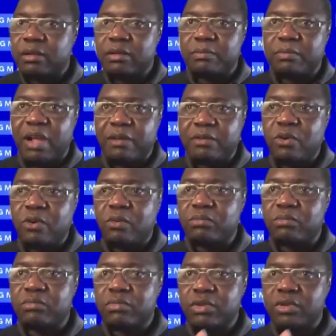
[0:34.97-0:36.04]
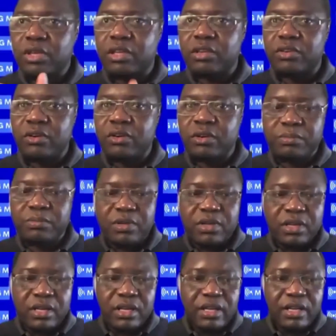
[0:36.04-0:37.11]
back home in Europe.
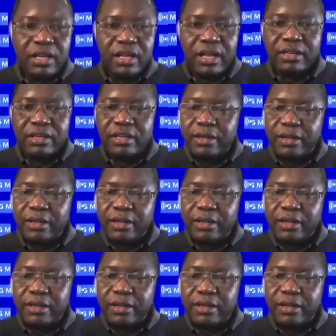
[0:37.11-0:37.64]
And